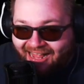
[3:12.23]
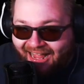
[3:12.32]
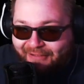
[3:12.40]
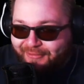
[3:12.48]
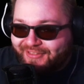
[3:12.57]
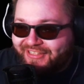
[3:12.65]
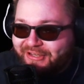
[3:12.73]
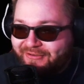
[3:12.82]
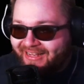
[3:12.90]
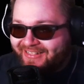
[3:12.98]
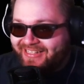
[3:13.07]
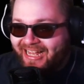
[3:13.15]
and I will see you
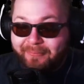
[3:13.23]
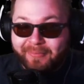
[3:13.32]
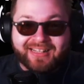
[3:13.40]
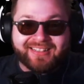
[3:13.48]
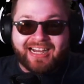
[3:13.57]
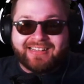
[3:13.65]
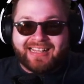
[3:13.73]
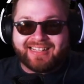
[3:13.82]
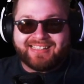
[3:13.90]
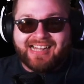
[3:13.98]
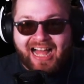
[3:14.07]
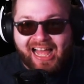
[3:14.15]
next time. But until
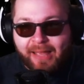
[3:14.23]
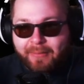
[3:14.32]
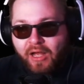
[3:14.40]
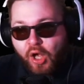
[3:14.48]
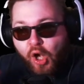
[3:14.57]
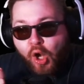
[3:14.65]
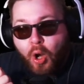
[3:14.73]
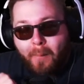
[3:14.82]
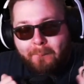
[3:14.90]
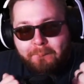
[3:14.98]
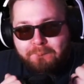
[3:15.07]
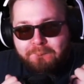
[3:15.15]
next time,
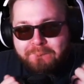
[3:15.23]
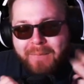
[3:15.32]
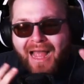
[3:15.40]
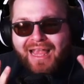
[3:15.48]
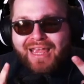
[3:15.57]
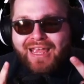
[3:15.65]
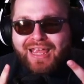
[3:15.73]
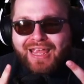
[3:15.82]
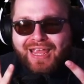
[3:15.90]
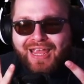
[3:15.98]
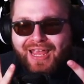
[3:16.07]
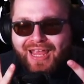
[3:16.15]

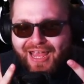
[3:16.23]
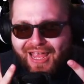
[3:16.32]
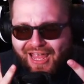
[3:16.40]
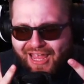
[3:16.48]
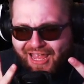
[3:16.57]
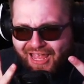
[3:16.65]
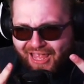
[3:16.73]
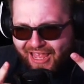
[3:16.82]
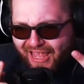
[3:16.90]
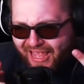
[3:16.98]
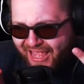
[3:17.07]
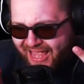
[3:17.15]

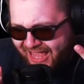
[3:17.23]
bye!